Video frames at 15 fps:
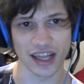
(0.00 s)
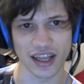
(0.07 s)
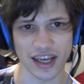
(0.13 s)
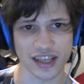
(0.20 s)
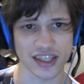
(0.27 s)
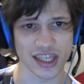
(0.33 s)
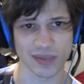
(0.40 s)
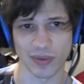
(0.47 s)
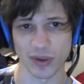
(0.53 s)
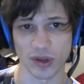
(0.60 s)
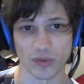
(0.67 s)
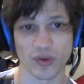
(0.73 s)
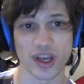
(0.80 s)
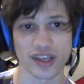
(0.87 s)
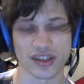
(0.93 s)
I said, it's probably the
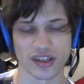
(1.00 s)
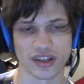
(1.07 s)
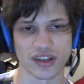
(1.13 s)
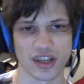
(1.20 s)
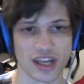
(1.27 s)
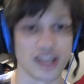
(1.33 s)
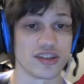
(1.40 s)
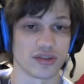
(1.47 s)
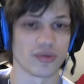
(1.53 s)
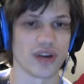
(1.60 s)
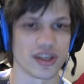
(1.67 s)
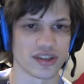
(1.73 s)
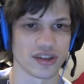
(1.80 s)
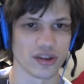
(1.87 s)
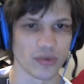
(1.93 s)
reason, it is the
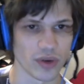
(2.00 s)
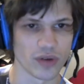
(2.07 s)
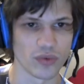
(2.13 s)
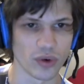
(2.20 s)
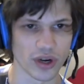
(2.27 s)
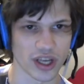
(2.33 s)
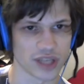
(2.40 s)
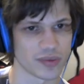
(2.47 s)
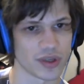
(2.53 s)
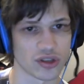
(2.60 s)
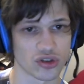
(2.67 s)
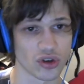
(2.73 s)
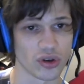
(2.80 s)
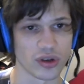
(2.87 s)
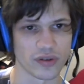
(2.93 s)
reason that Wind Water has been
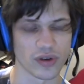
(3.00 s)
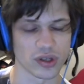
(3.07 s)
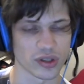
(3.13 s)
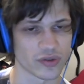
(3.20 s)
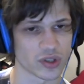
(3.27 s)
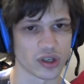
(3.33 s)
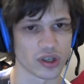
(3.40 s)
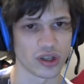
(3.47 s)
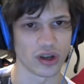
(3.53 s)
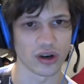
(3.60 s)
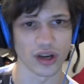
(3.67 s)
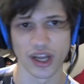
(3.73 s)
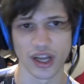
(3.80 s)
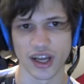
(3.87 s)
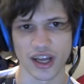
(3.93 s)
so universal for so
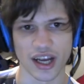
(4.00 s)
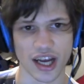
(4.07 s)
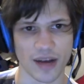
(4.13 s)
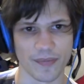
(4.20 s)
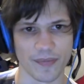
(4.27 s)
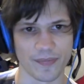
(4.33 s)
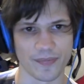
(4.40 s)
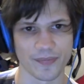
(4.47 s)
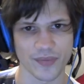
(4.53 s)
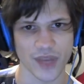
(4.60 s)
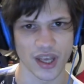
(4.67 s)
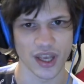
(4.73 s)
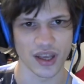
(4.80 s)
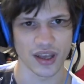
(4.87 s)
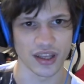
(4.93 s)
long.
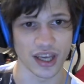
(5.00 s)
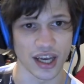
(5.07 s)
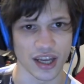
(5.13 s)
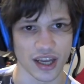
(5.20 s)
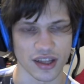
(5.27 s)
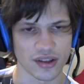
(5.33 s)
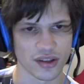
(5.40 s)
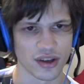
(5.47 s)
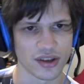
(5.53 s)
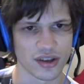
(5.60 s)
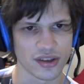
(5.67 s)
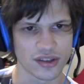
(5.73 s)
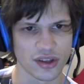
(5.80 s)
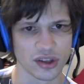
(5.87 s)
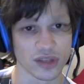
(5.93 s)
Yeah,
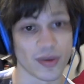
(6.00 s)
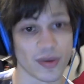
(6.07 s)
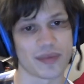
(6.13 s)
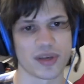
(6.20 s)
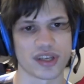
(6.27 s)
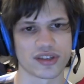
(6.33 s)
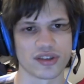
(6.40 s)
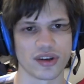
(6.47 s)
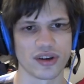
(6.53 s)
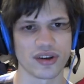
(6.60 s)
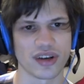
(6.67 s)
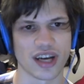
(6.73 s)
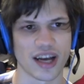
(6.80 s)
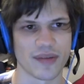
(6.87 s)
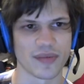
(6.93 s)
those are my picks, though.
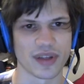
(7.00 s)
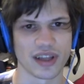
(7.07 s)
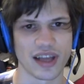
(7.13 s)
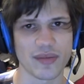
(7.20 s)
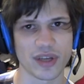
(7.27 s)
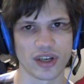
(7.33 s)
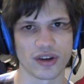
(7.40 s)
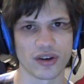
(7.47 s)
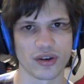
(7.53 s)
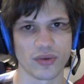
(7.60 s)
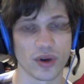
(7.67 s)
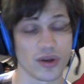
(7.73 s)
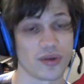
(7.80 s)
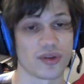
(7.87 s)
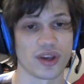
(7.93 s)
Let me know
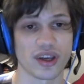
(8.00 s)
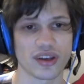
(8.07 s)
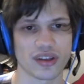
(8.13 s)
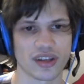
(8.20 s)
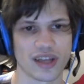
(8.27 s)
what you think.